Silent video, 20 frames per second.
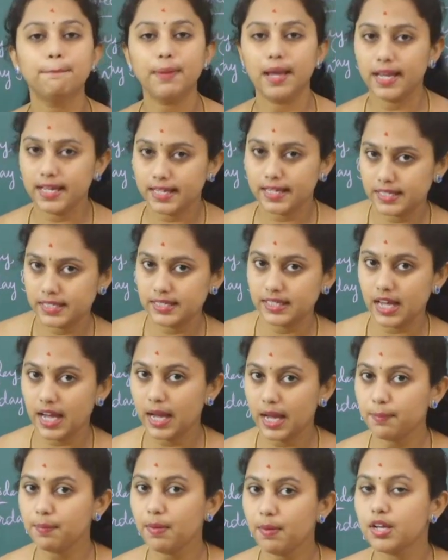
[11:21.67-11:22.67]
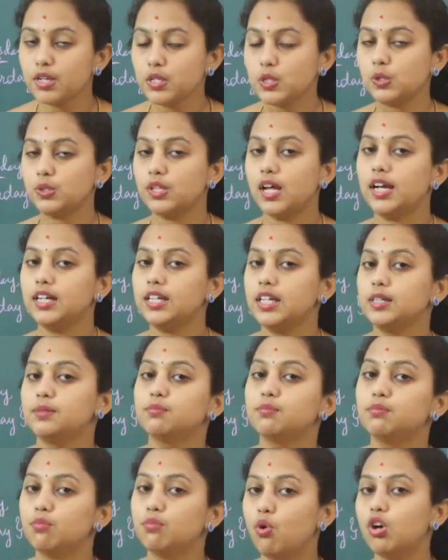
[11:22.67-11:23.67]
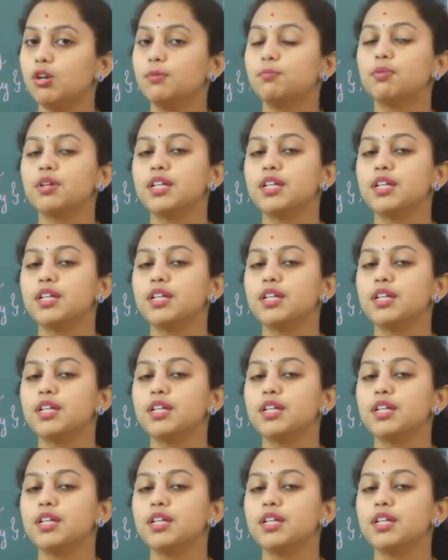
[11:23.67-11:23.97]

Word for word: base type so that it more